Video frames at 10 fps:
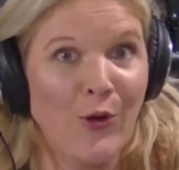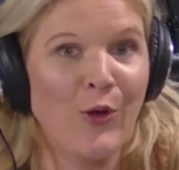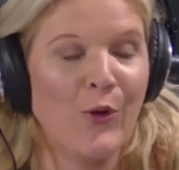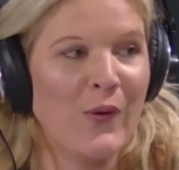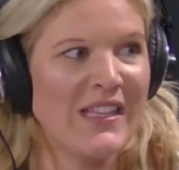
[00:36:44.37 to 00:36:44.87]

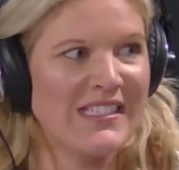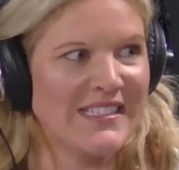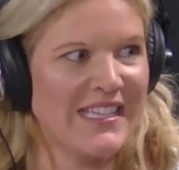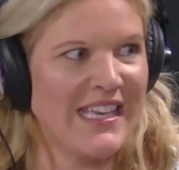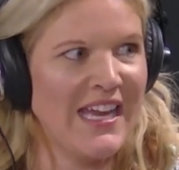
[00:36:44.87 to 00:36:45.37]
through the
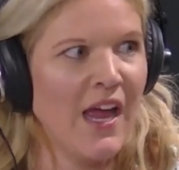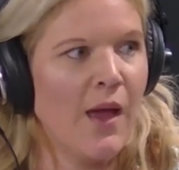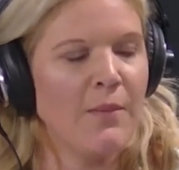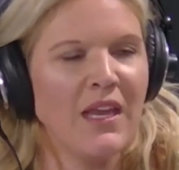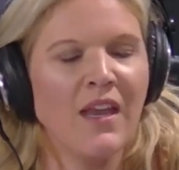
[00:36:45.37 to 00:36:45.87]
city.
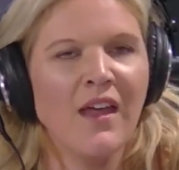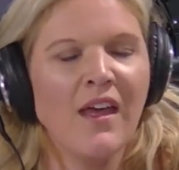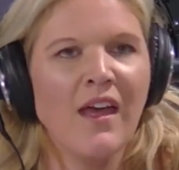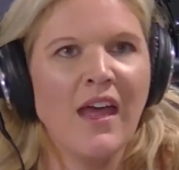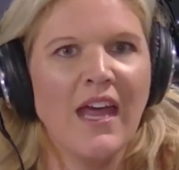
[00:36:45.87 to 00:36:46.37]
I mean,
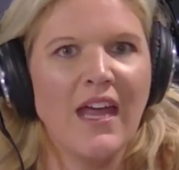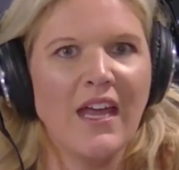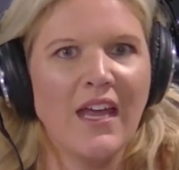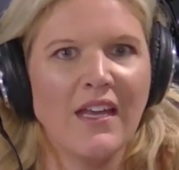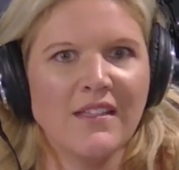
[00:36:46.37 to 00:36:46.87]

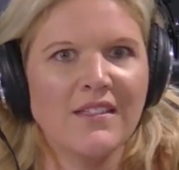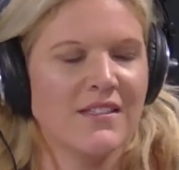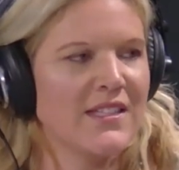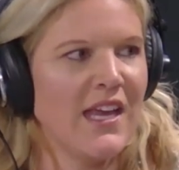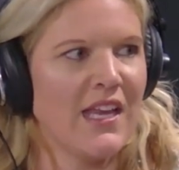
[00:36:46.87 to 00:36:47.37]
it is
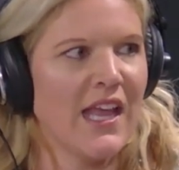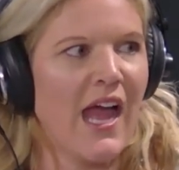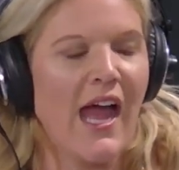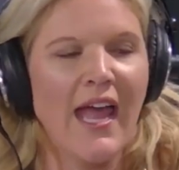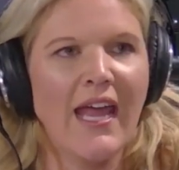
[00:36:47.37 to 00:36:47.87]
insane. Like,
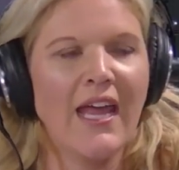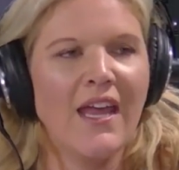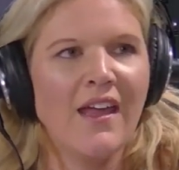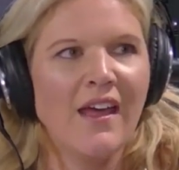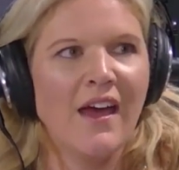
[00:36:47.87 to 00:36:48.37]

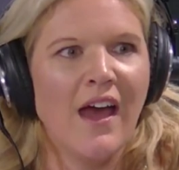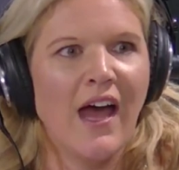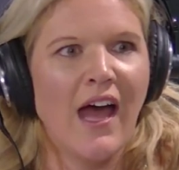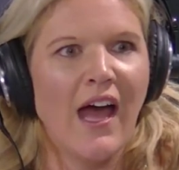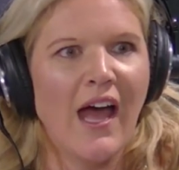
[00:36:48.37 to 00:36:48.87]
I.
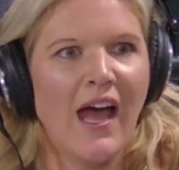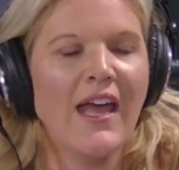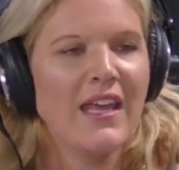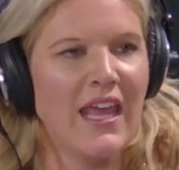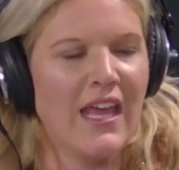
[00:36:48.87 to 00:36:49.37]

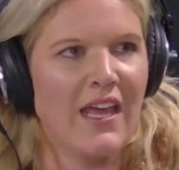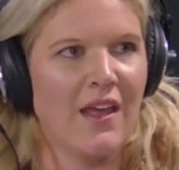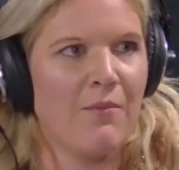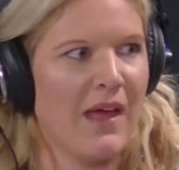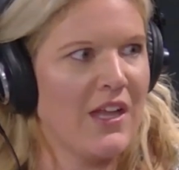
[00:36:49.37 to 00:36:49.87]
I can't
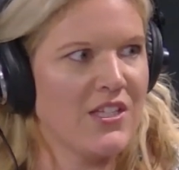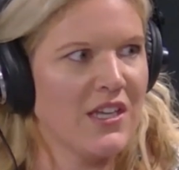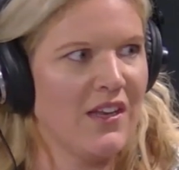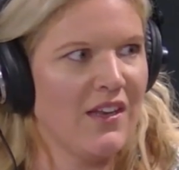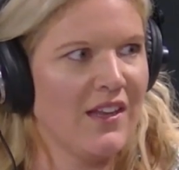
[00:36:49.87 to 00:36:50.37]

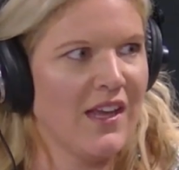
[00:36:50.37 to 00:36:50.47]
imagine.